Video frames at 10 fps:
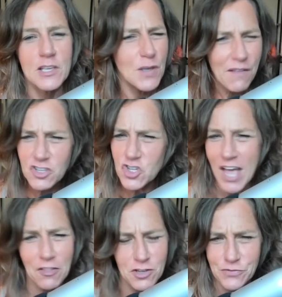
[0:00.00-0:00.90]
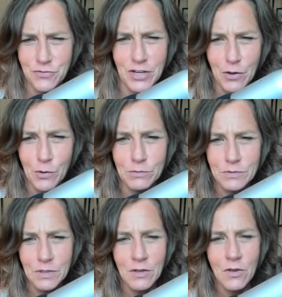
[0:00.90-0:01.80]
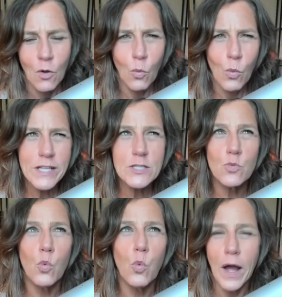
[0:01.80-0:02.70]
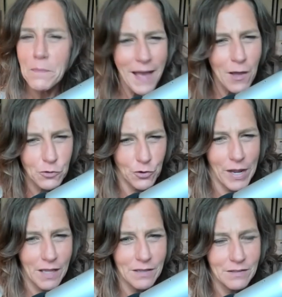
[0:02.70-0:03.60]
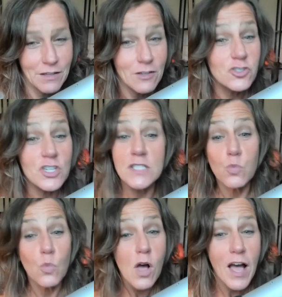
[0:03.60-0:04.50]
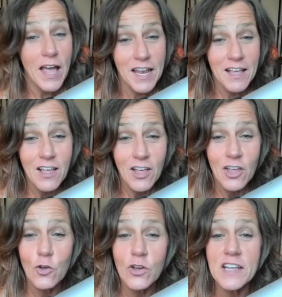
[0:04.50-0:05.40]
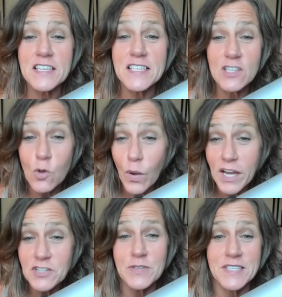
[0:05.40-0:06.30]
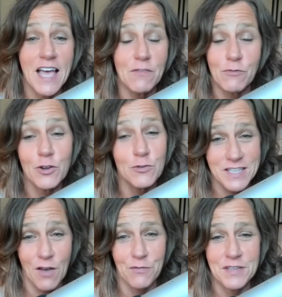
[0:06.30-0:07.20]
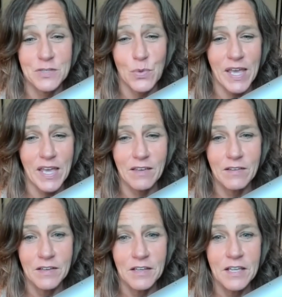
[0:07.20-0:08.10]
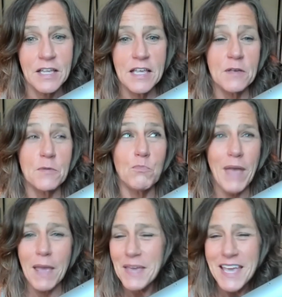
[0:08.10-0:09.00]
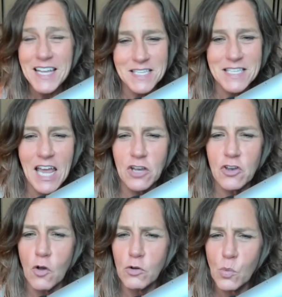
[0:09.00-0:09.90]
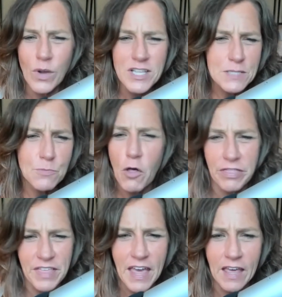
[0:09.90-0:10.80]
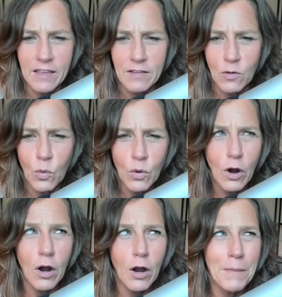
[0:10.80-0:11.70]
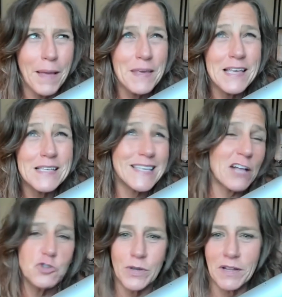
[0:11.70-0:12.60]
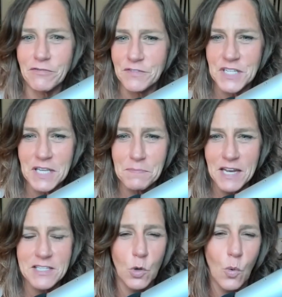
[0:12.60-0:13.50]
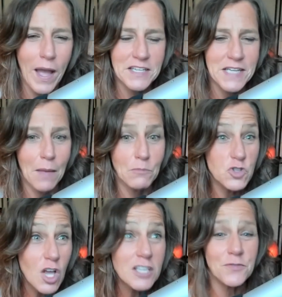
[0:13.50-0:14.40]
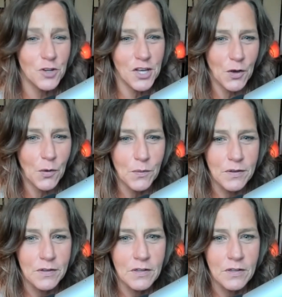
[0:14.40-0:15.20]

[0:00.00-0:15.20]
So I have a challenge for you. What's one boundary, just one, you're going to set for yourself this week? Maybe it's saying no to one small thing, or maybe scheduling 15 minutes of quiet time just for you,